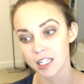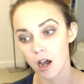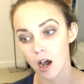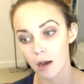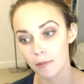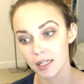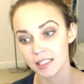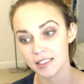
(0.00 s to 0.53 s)

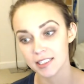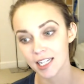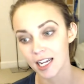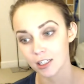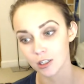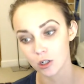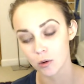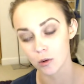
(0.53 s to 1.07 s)
comments
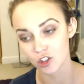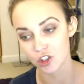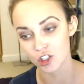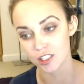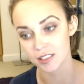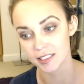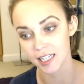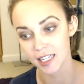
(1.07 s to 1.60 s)
and
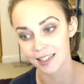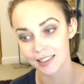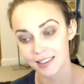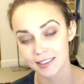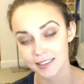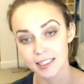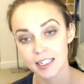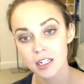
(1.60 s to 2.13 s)
questions
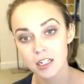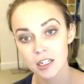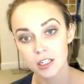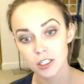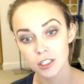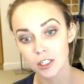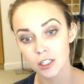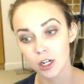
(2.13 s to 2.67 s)
as,
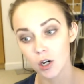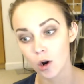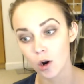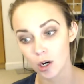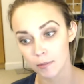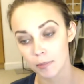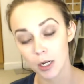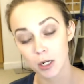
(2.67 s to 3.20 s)
you know,
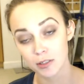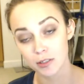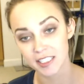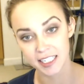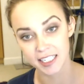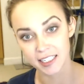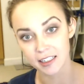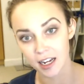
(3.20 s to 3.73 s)
are
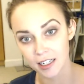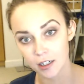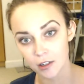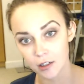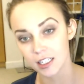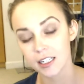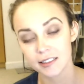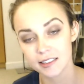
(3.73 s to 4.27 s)
posted. I know
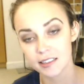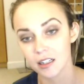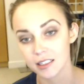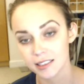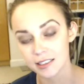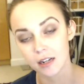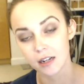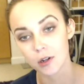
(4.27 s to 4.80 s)
that he has a lot of stuff